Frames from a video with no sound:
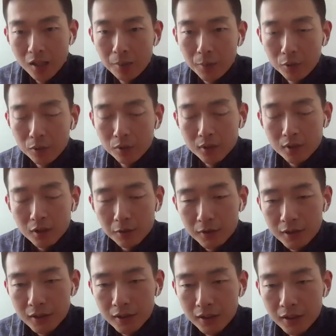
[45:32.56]
building
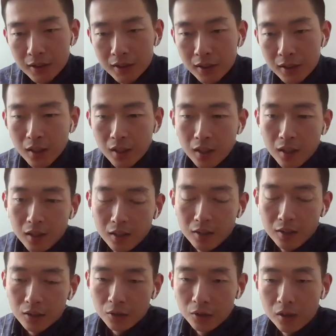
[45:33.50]
services.
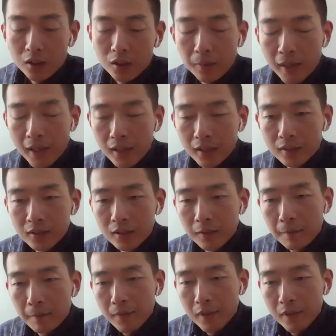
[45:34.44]
So it depends.